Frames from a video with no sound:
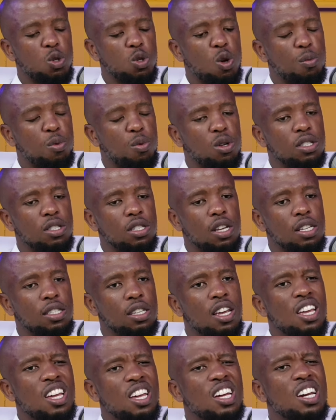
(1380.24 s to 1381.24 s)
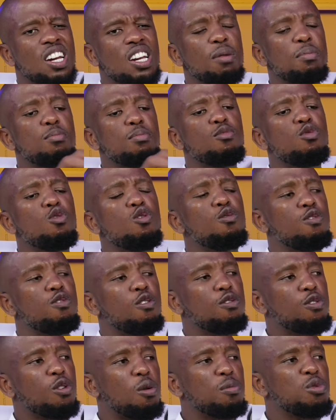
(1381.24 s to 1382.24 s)
Paul says, "Remove
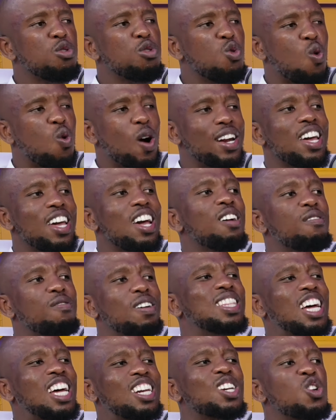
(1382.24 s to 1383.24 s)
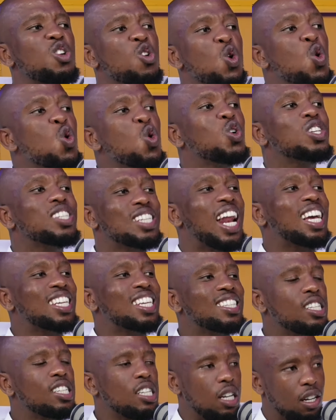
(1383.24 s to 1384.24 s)
from you whatever that looks like
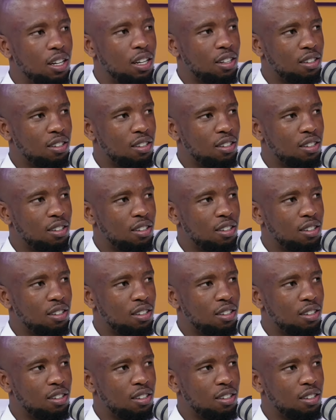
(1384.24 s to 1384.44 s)
sin."